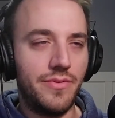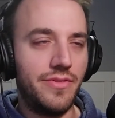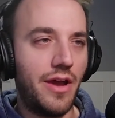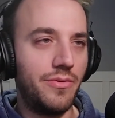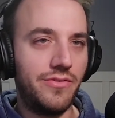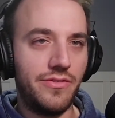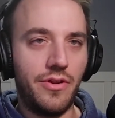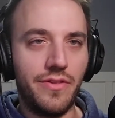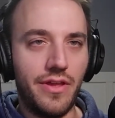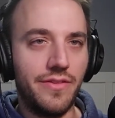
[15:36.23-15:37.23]
That was,
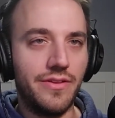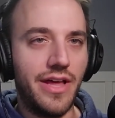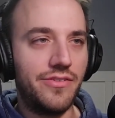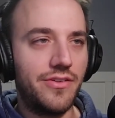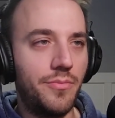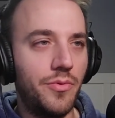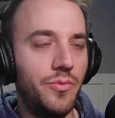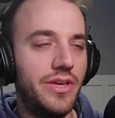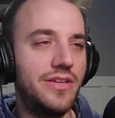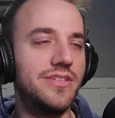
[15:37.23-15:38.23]
in the last couple of
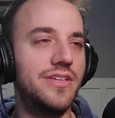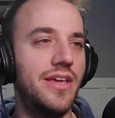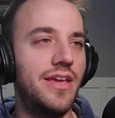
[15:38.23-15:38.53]
weeks.